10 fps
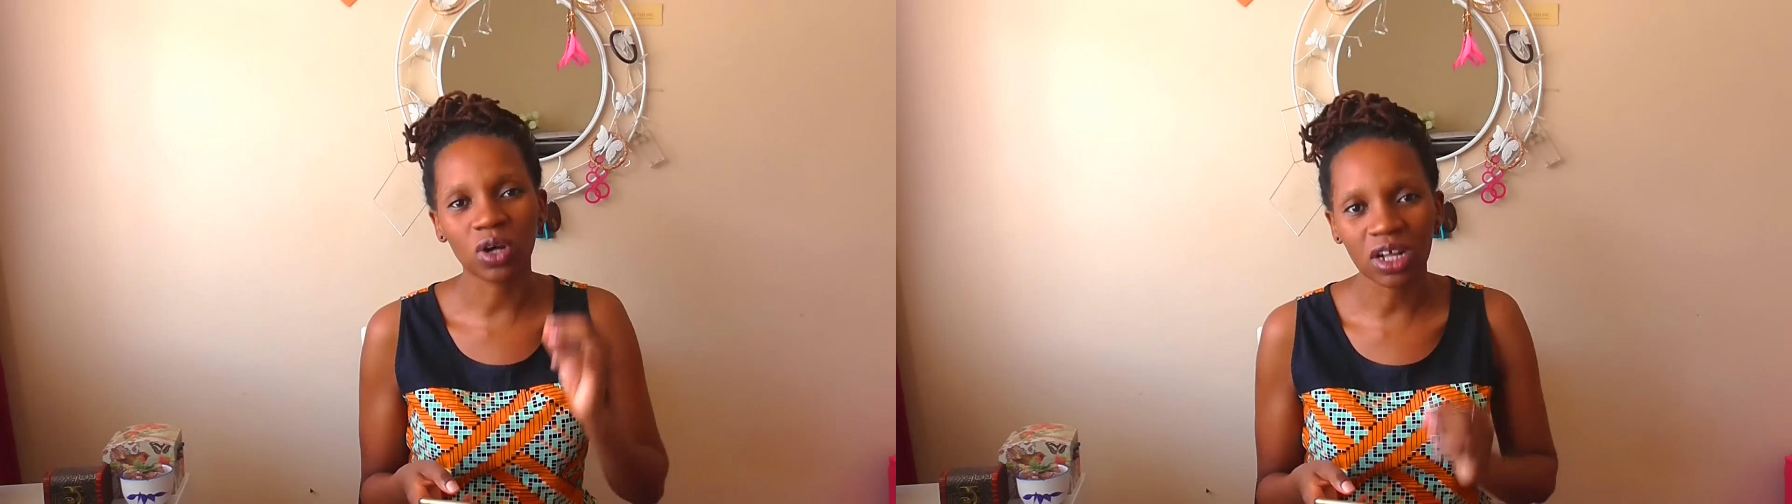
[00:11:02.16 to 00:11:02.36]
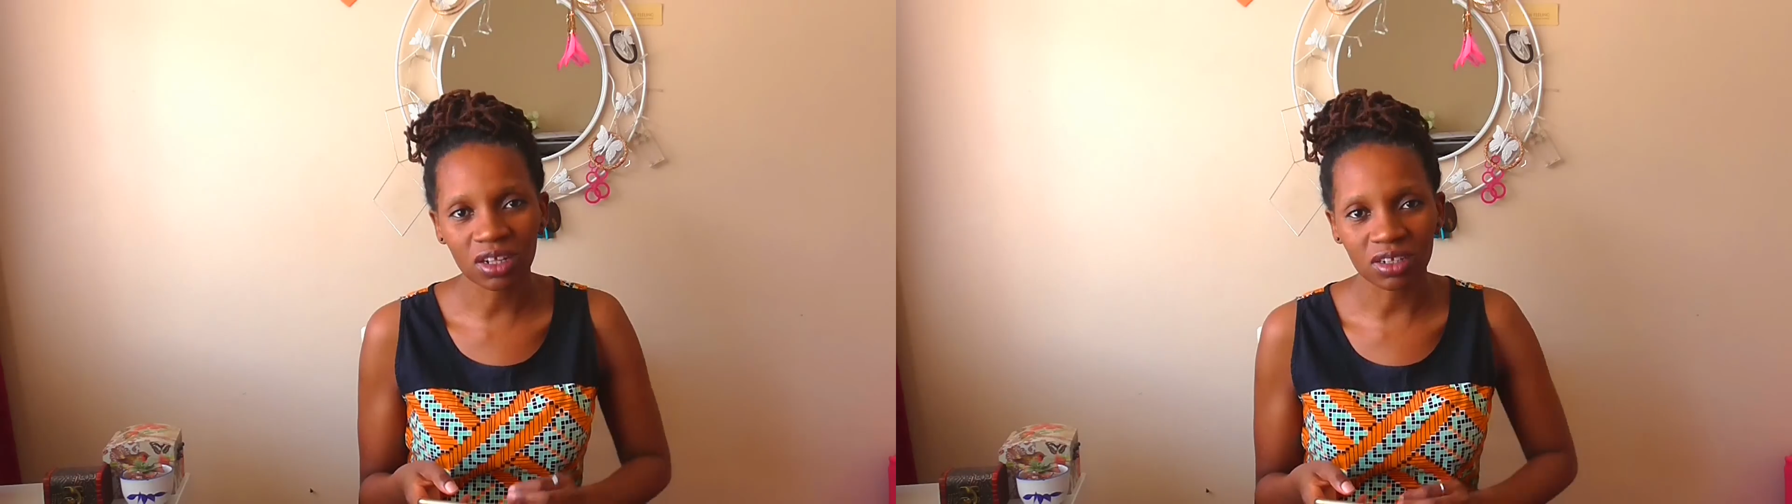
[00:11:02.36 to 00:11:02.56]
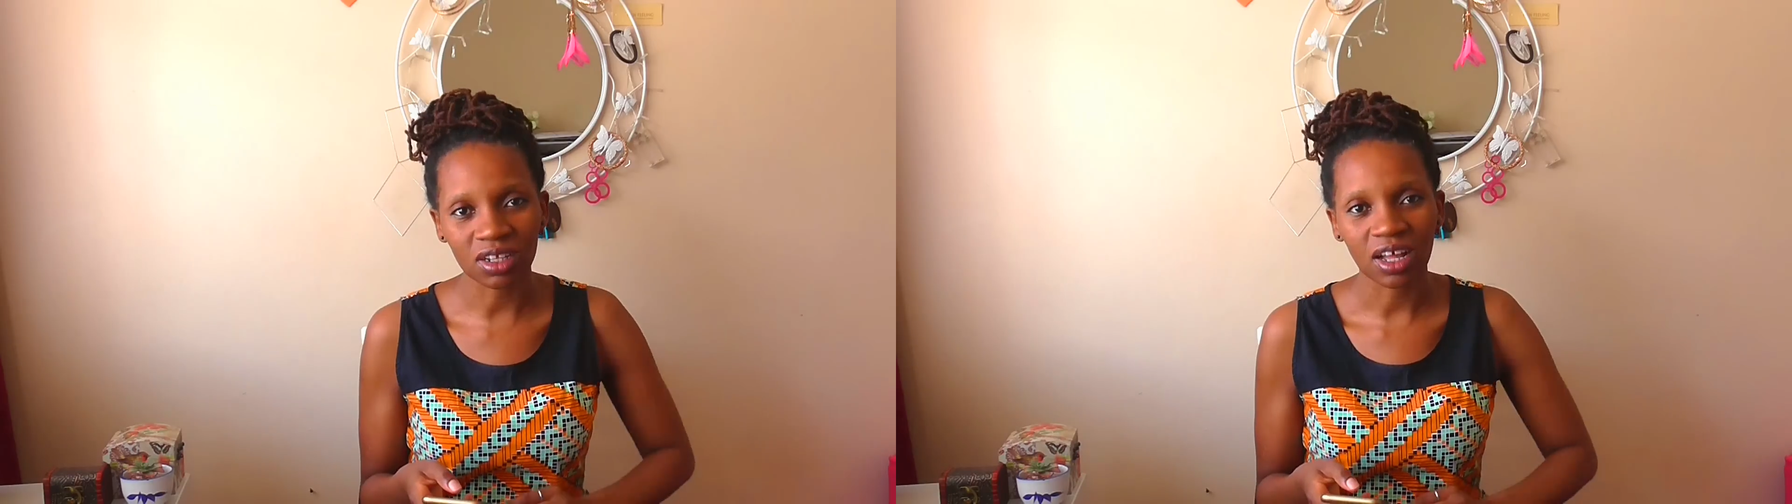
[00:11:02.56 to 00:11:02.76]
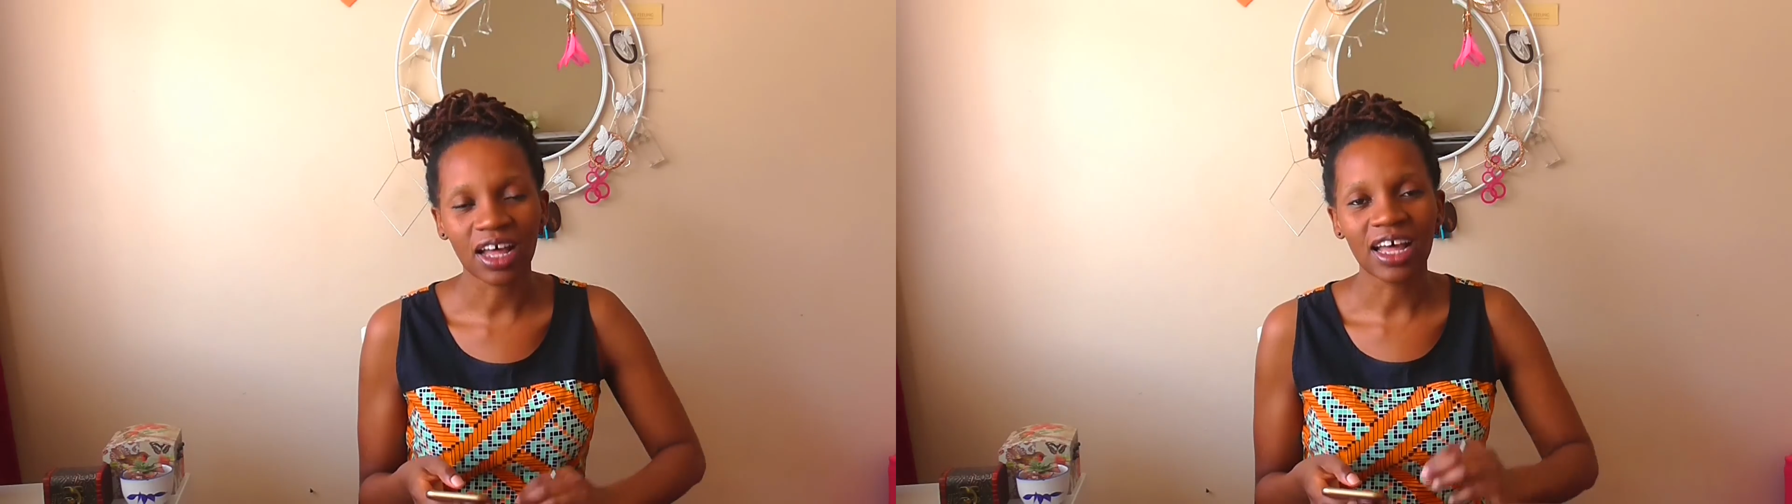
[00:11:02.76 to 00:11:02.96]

will